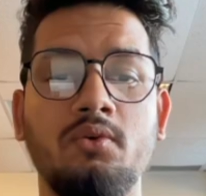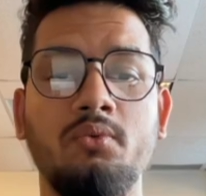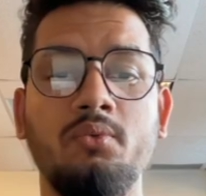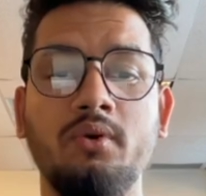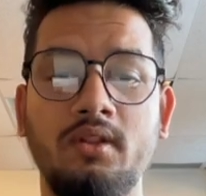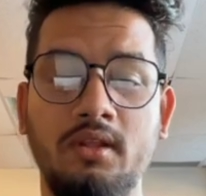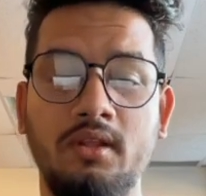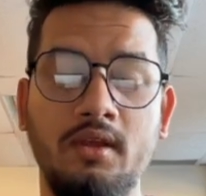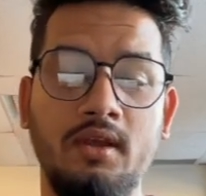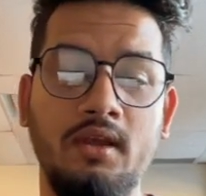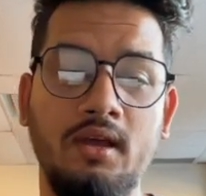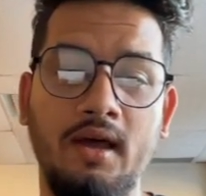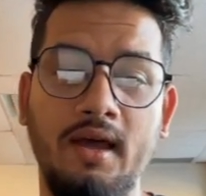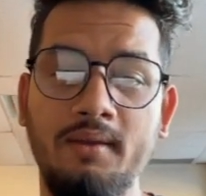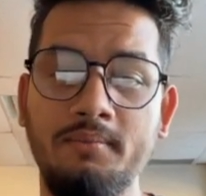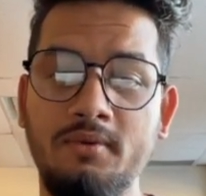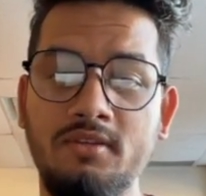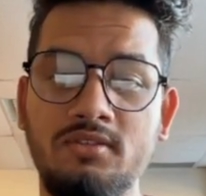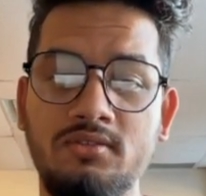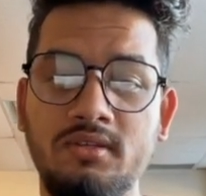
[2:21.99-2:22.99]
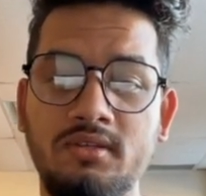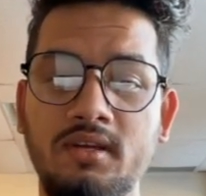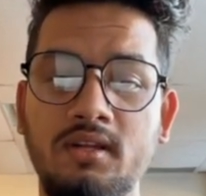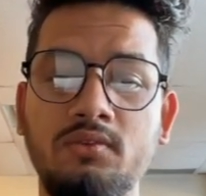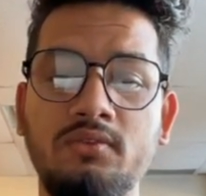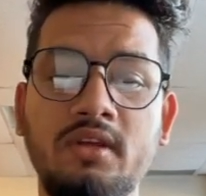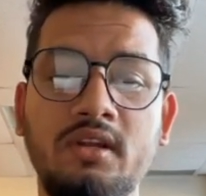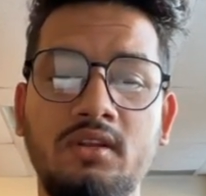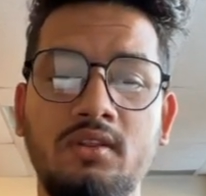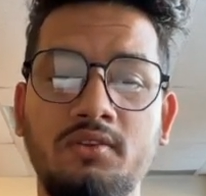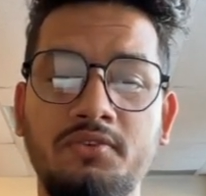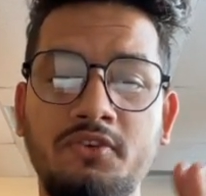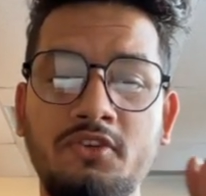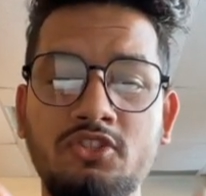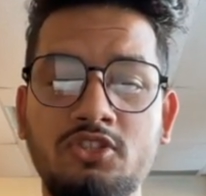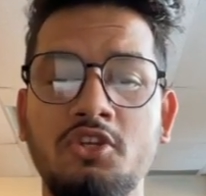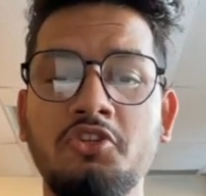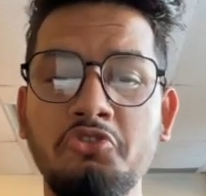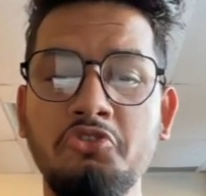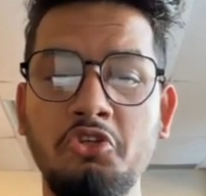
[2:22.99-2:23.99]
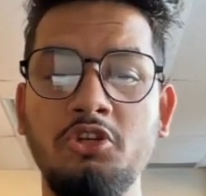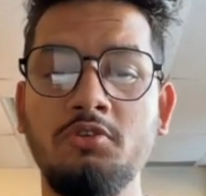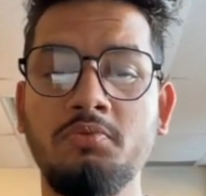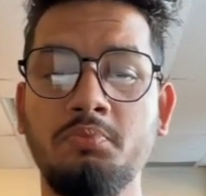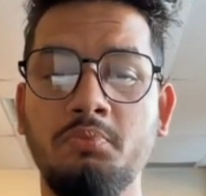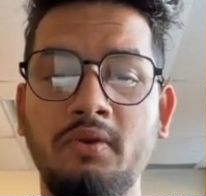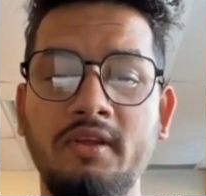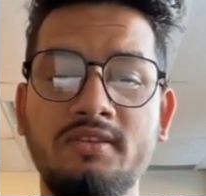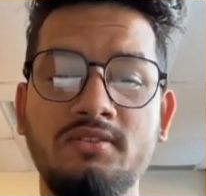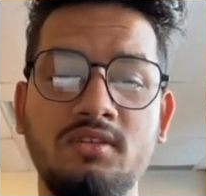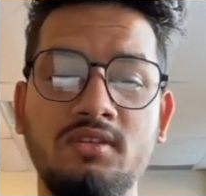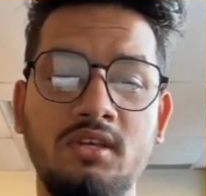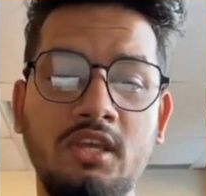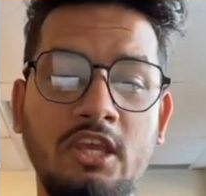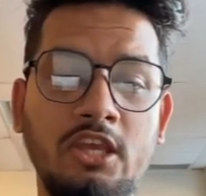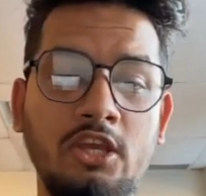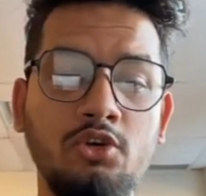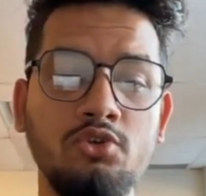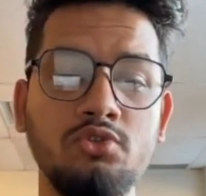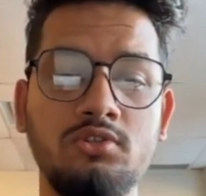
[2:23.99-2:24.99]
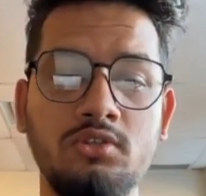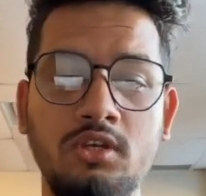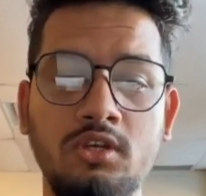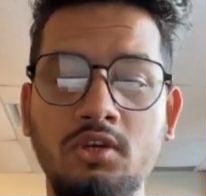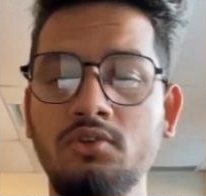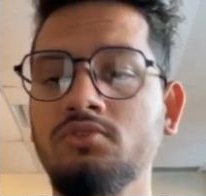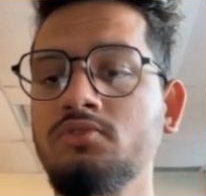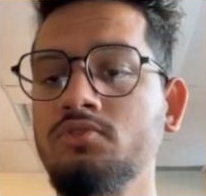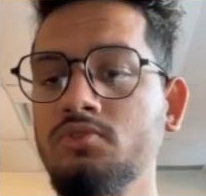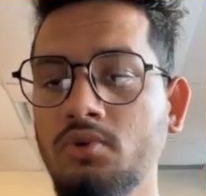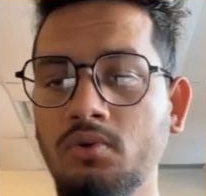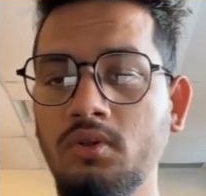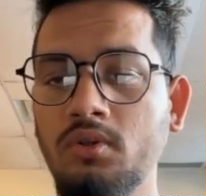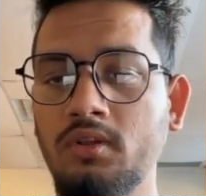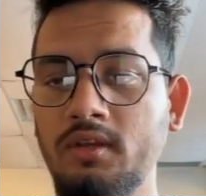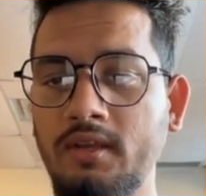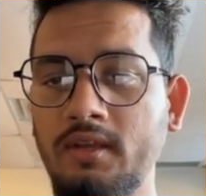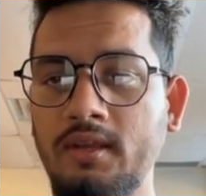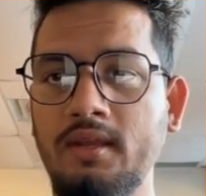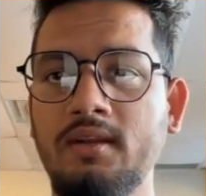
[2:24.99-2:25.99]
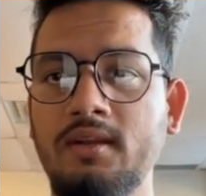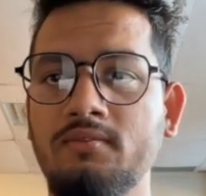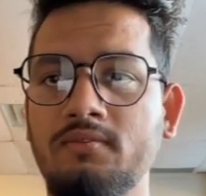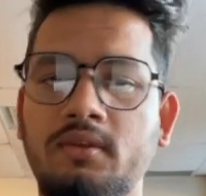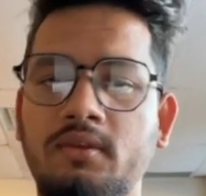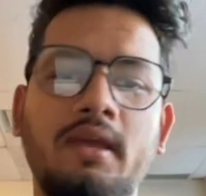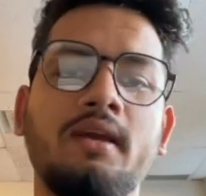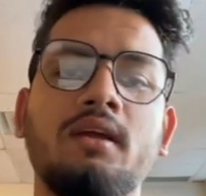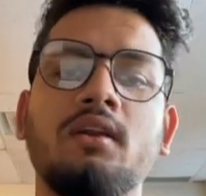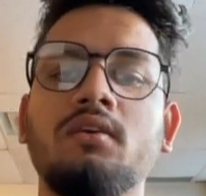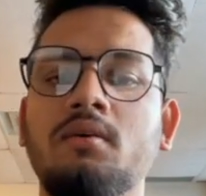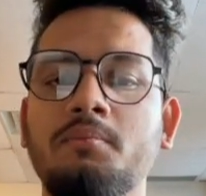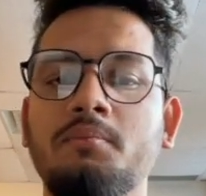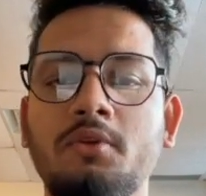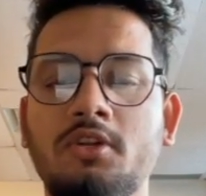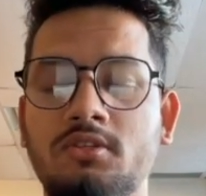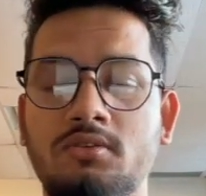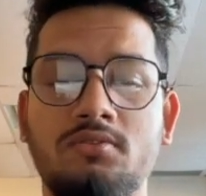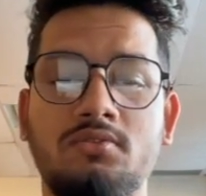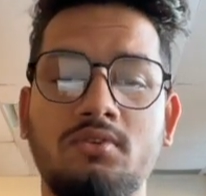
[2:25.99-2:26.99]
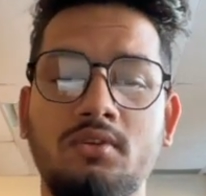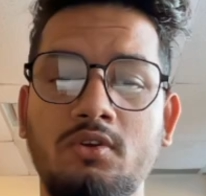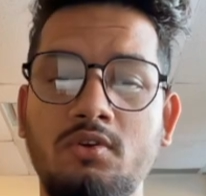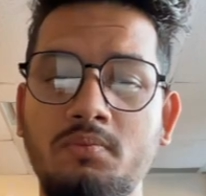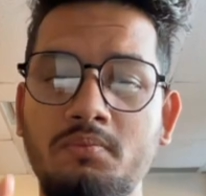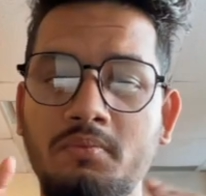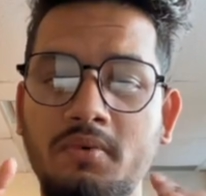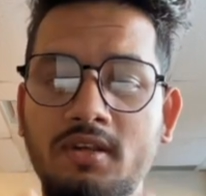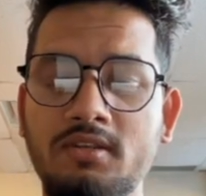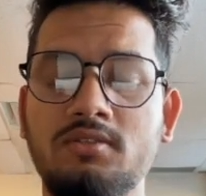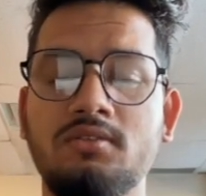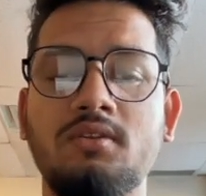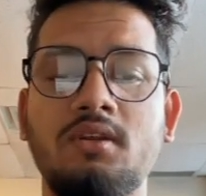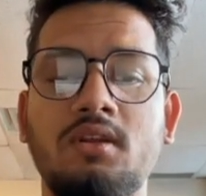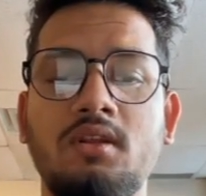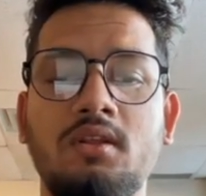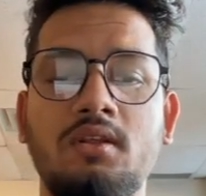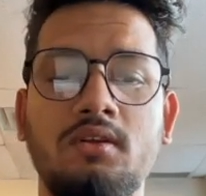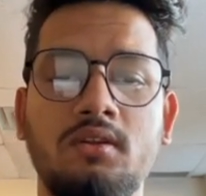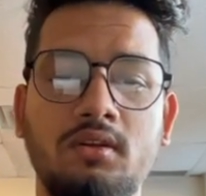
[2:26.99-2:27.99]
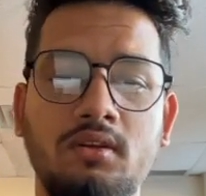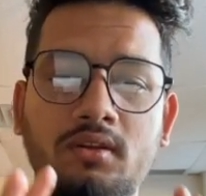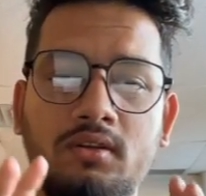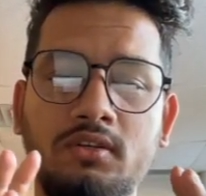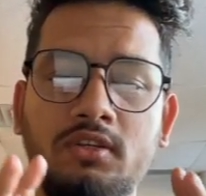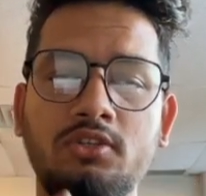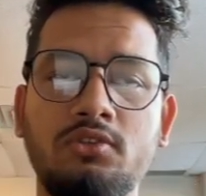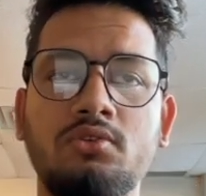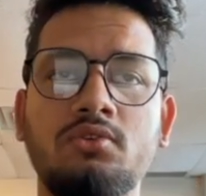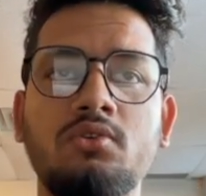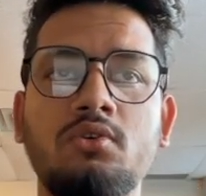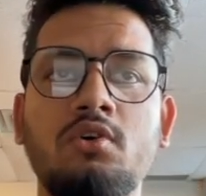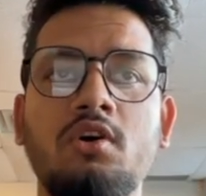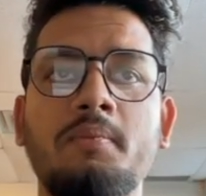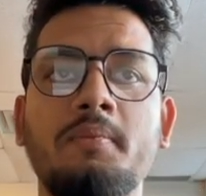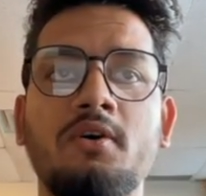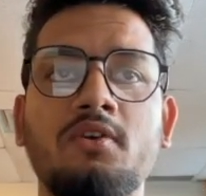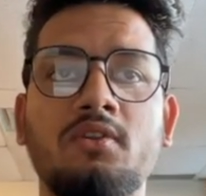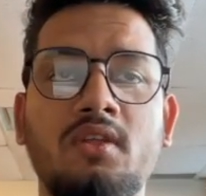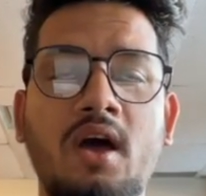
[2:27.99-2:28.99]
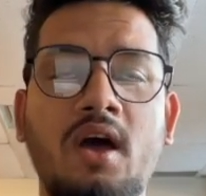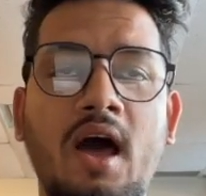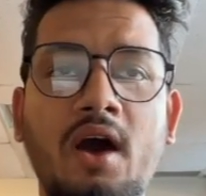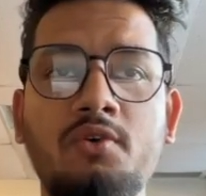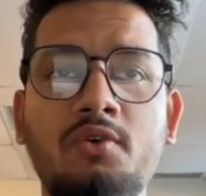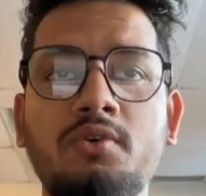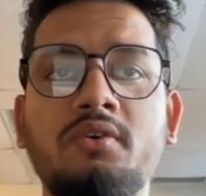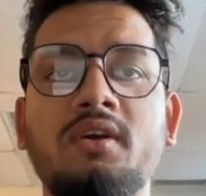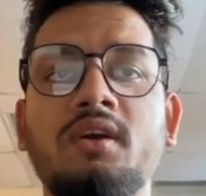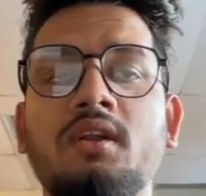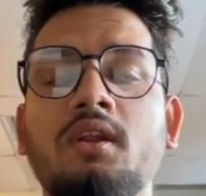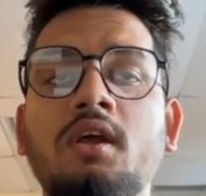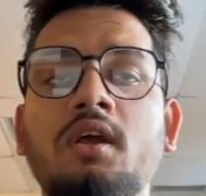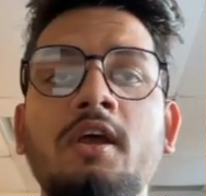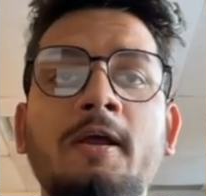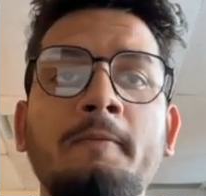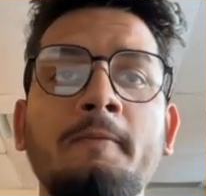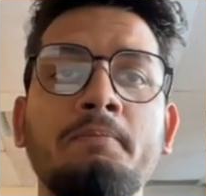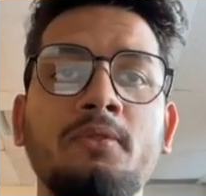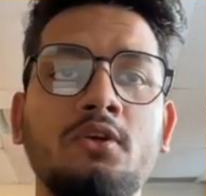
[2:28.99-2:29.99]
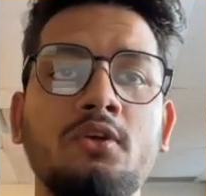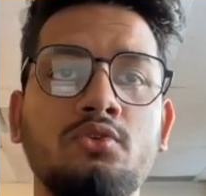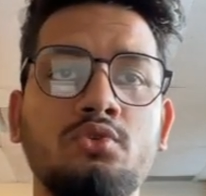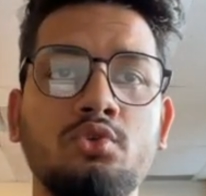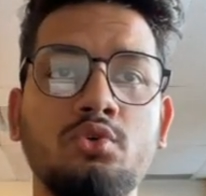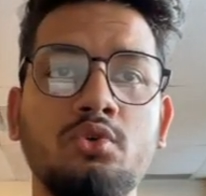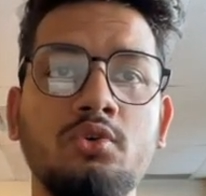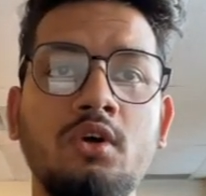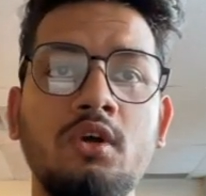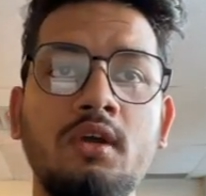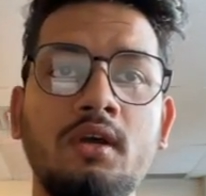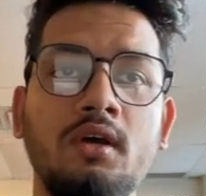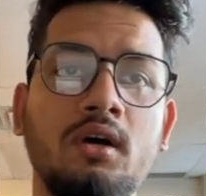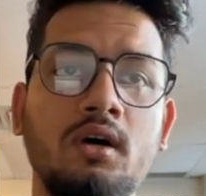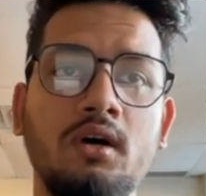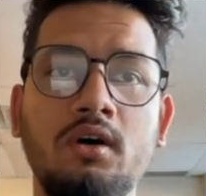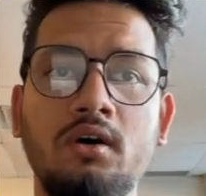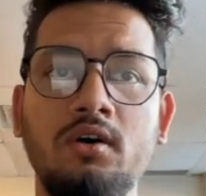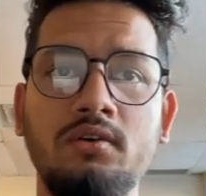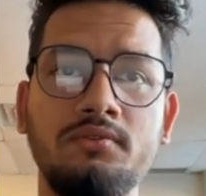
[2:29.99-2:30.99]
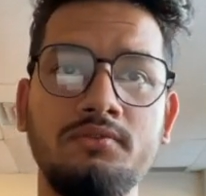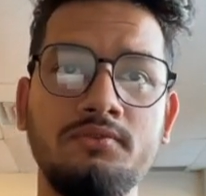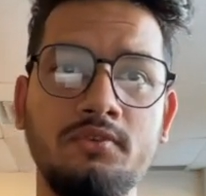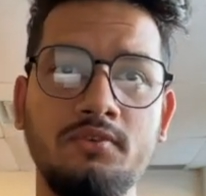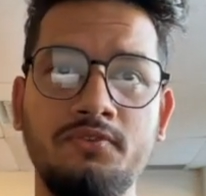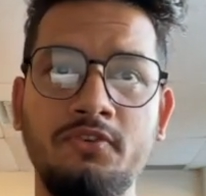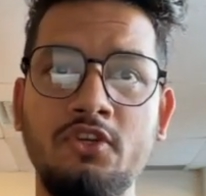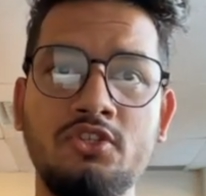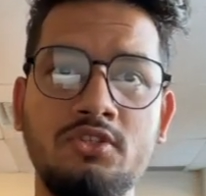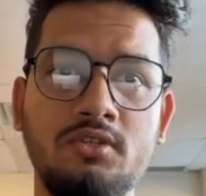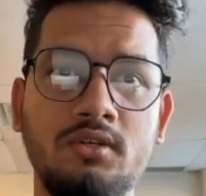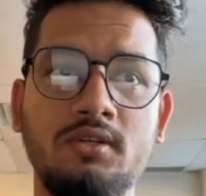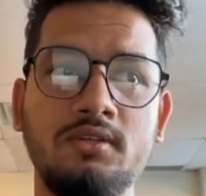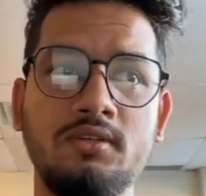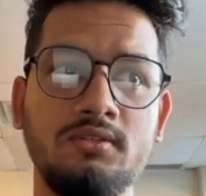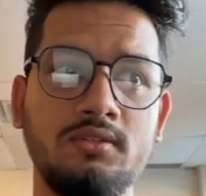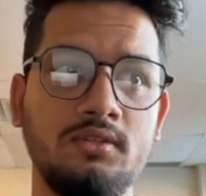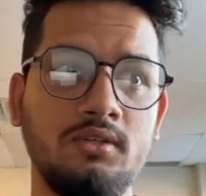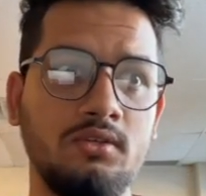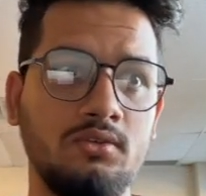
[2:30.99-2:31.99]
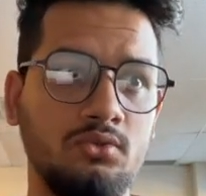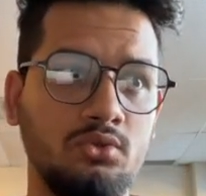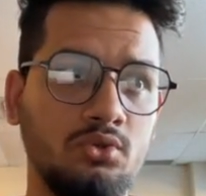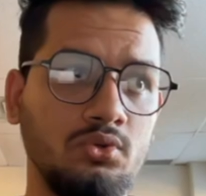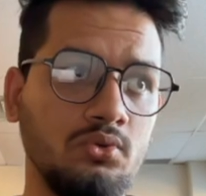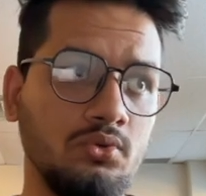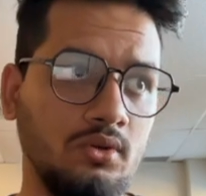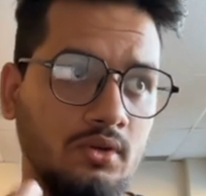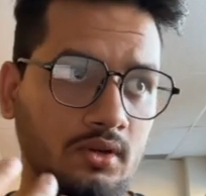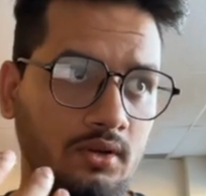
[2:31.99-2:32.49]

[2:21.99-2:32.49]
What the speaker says: Well, I must tell you that the feature engineering plays a huge role in Kaggle competition. So you must need to know about how you can do features, do